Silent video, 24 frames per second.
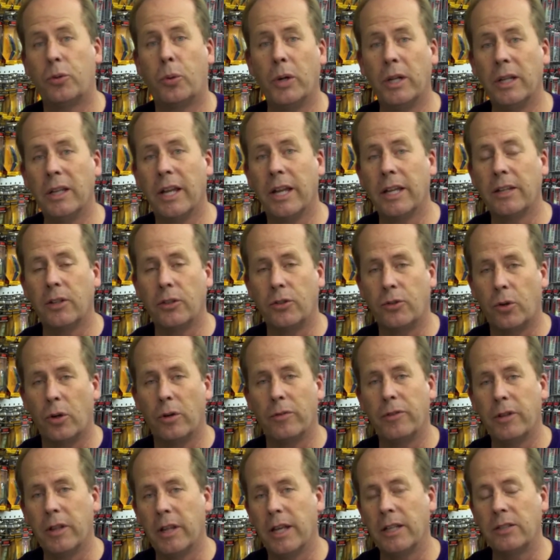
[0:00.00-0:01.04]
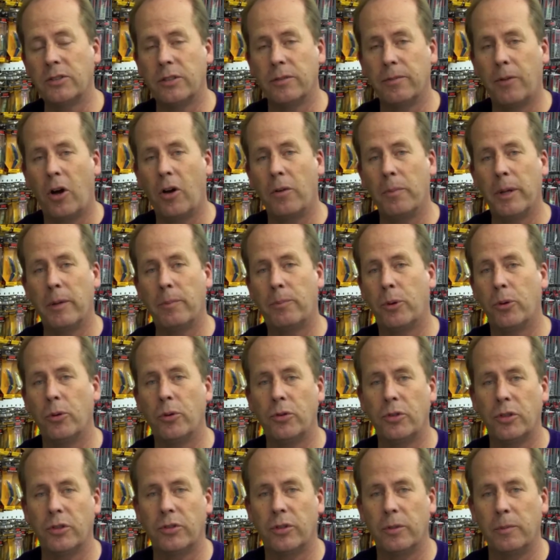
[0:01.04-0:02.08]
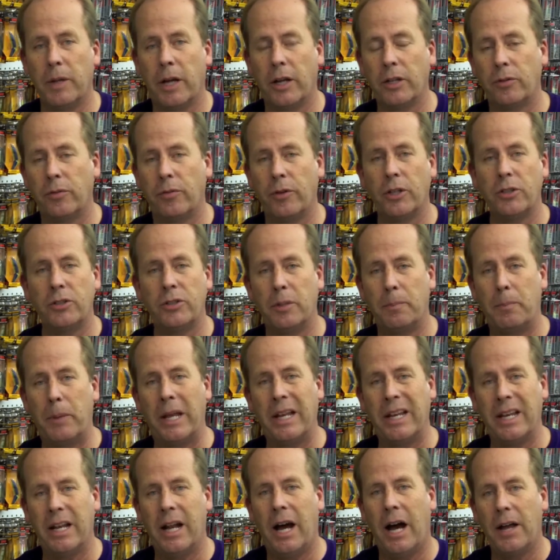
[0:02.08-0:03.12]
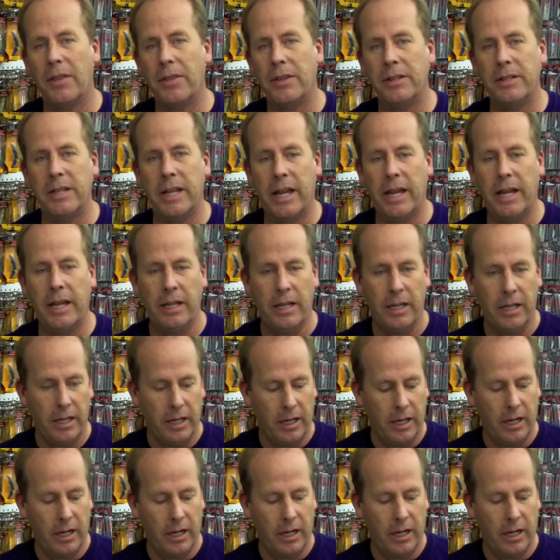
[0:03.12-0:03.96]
Twin Lake, the Trophy Lakes have all been producing some nice fish depending on the day.